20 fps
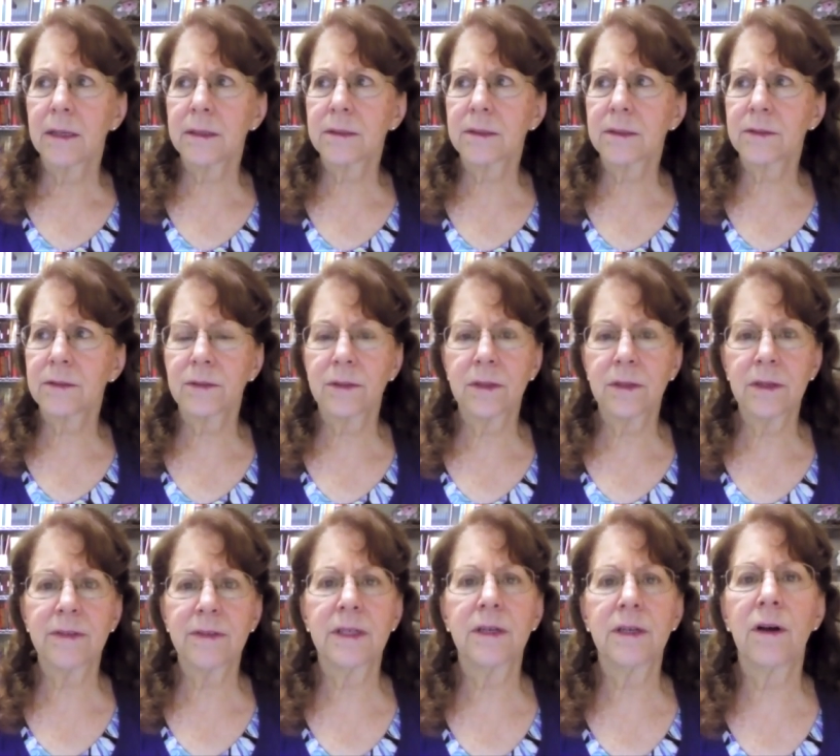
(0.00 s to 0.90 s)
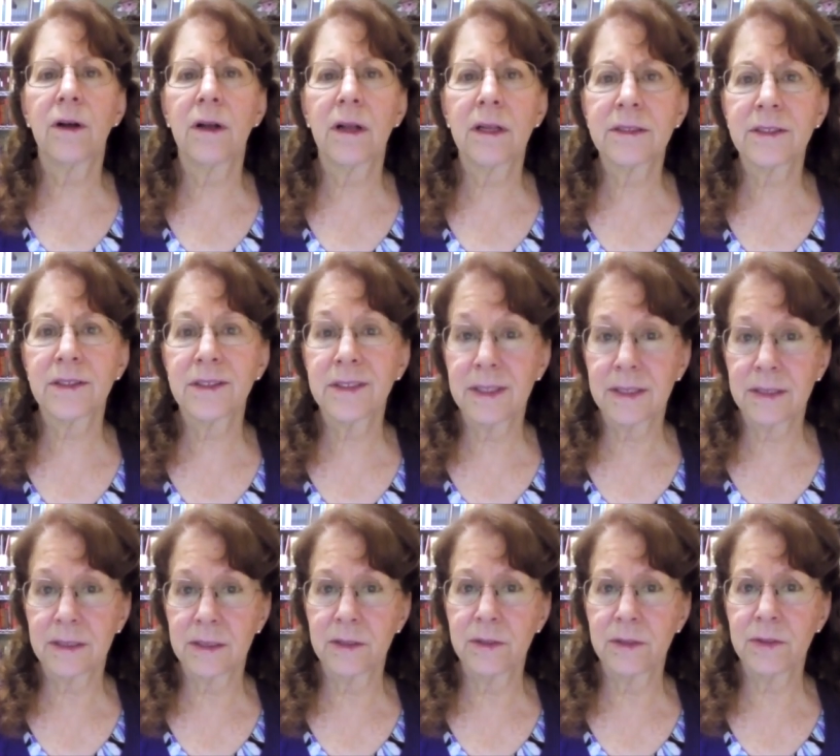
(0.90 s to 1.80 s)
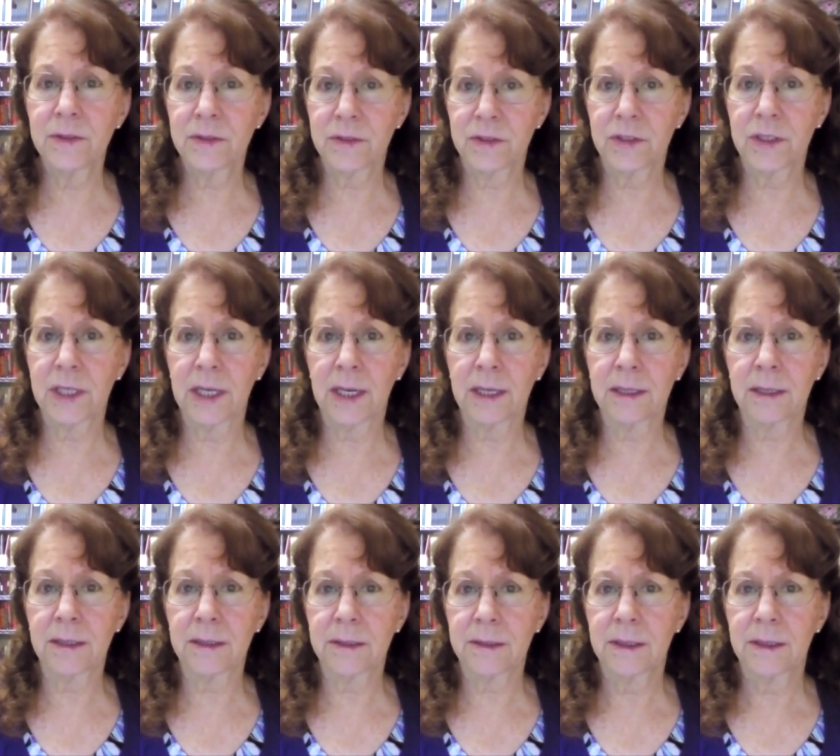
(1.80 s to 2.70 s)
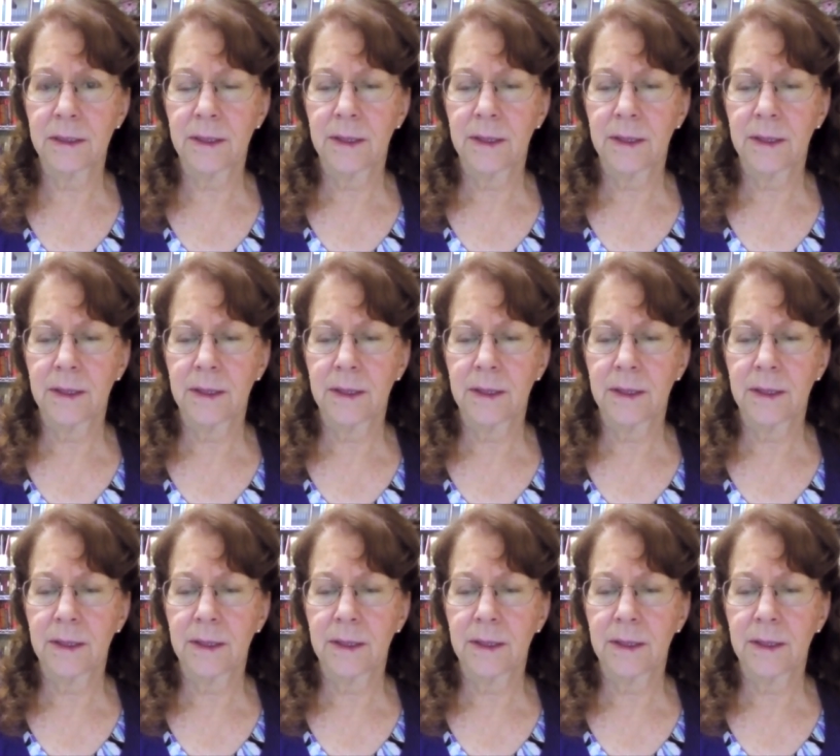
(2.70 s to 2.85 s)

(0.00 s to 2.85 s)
sort of an alternate news channel,